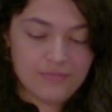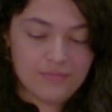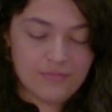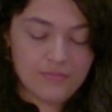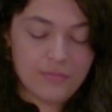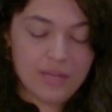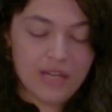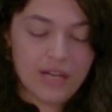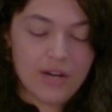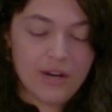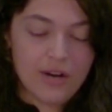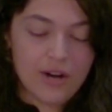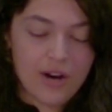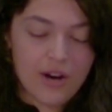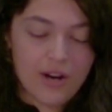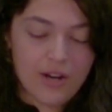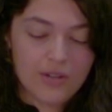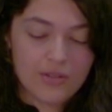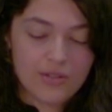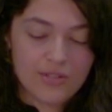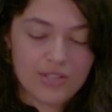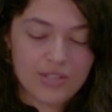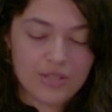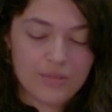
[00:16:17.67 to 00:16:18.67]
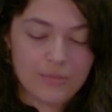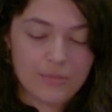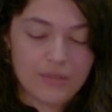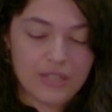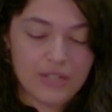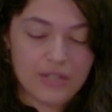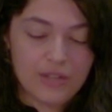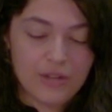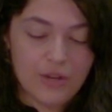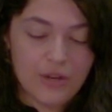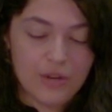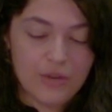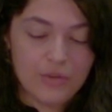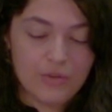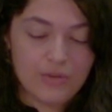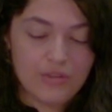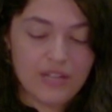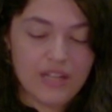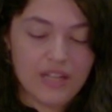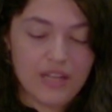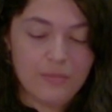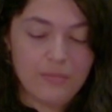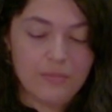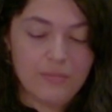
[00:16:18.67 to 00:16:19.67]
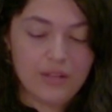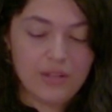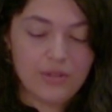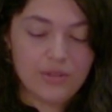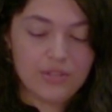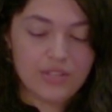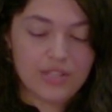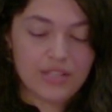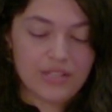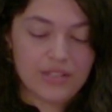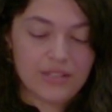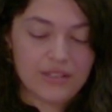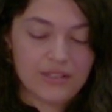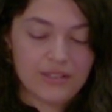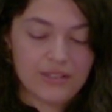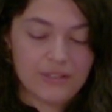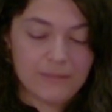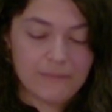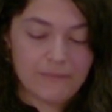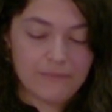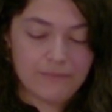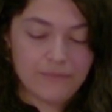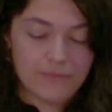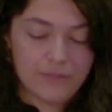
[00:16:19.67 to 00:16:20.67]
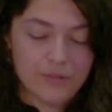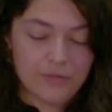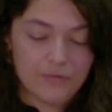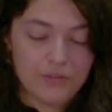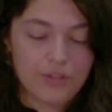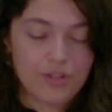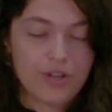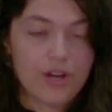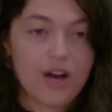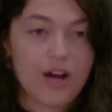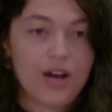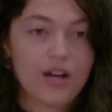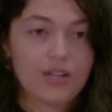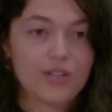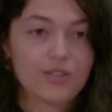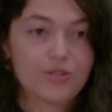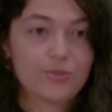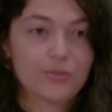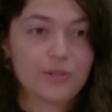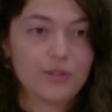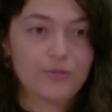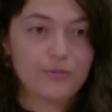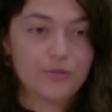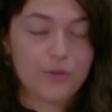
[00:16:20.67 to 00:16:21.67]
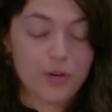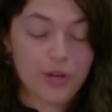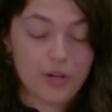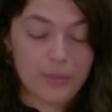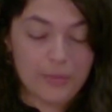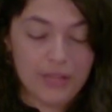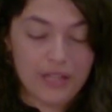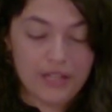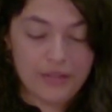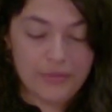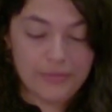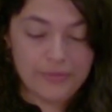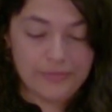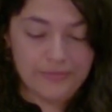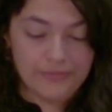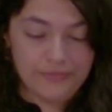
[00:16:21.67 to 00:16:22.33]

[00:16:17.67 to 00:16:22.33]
May our hearts be known and melted for God's reforming.